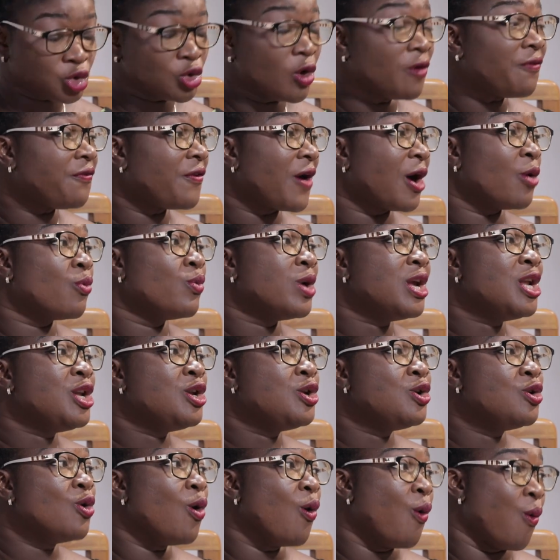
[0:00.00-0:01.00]
so far we
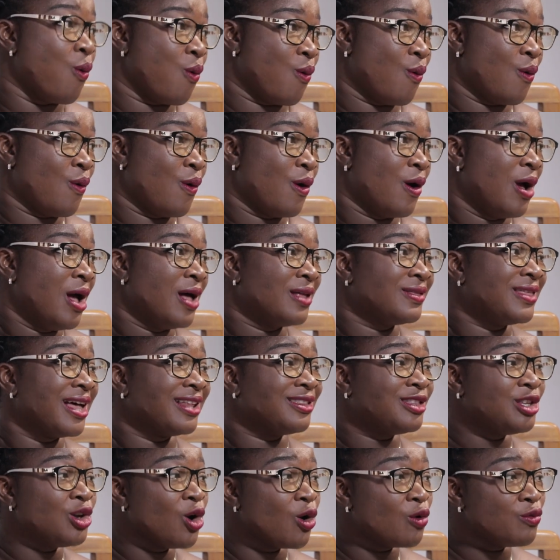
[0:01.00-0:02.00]
know
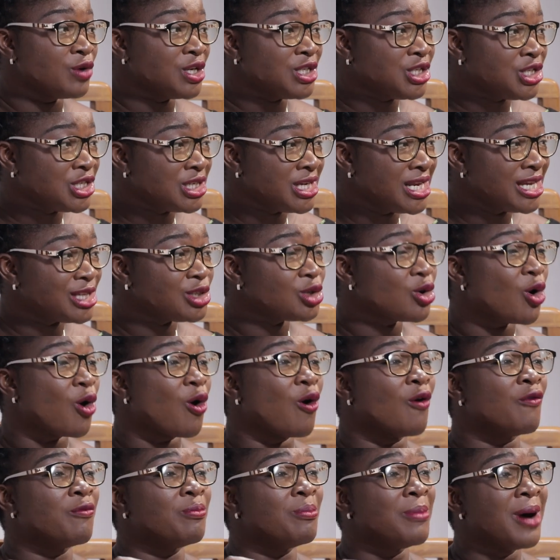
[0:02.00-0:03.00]
that the originator
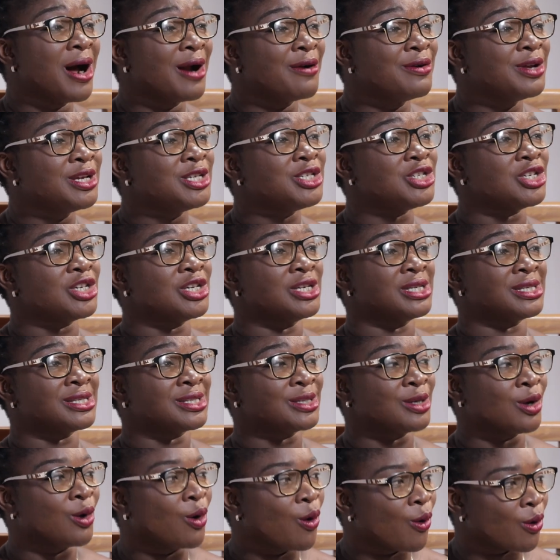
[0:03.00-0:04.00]
of marriage
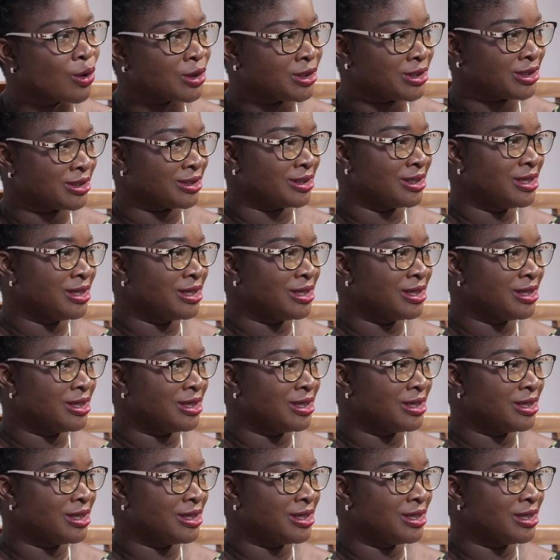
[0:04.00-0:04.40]
is God.